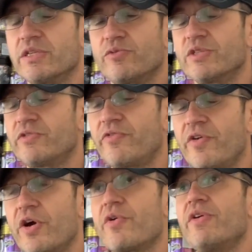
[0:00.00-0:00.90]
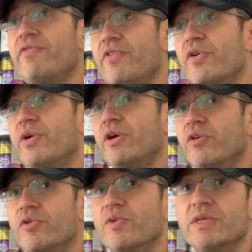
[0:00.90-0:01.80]
It was very, very
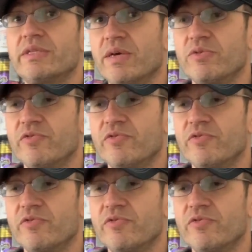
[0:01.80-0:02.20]
good when it came to